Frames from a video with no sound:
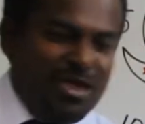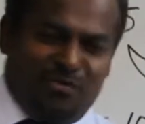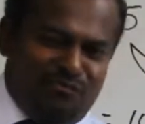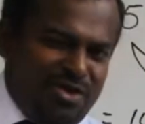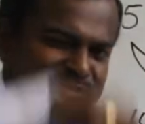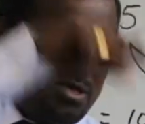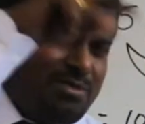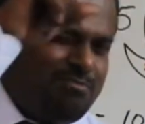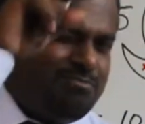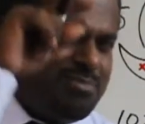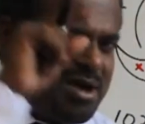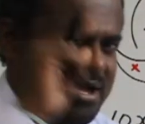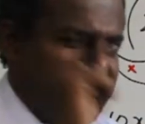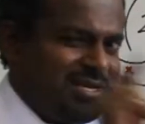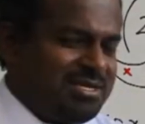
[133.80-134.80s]
when the
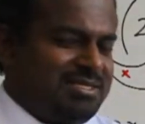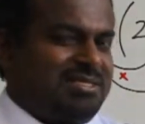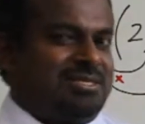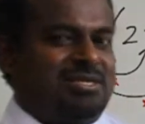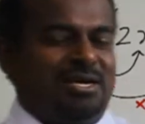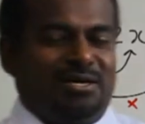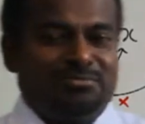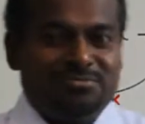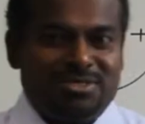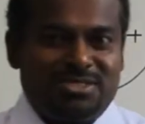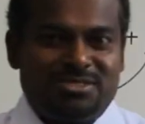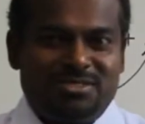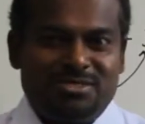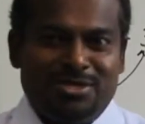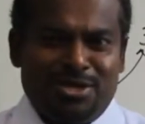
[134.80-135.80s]
minus
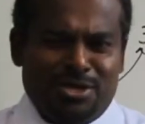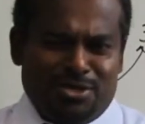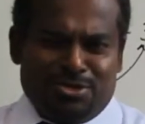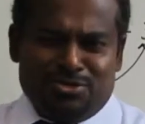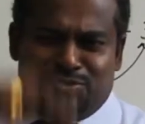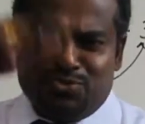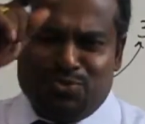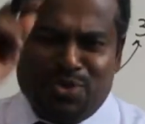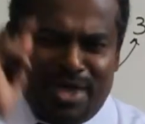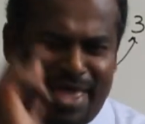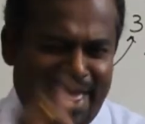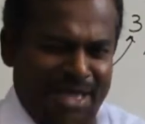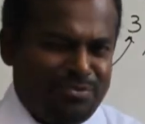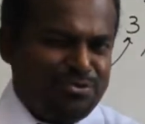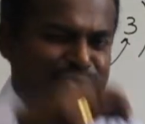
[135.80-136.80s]
comes, you
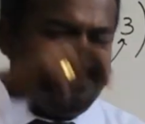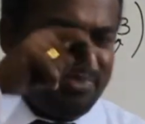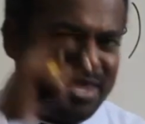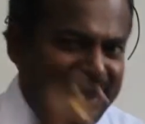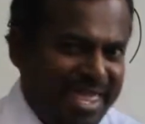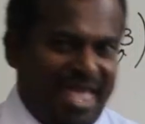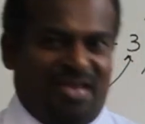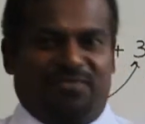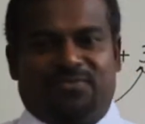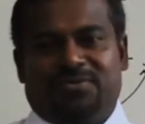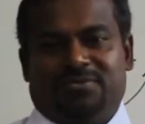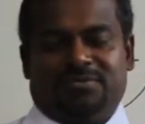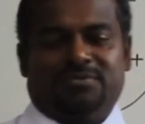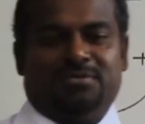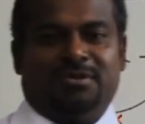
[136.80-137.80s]
have to be
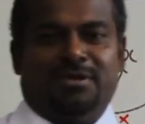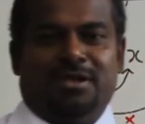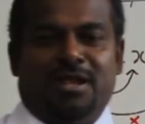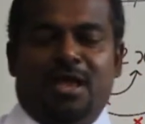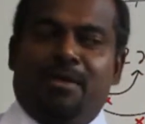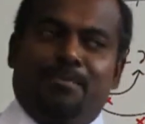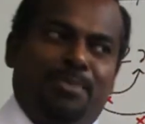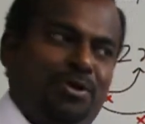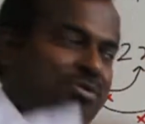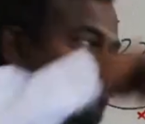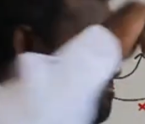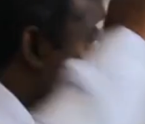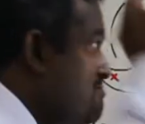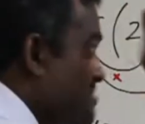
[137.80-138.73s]
careful. Because the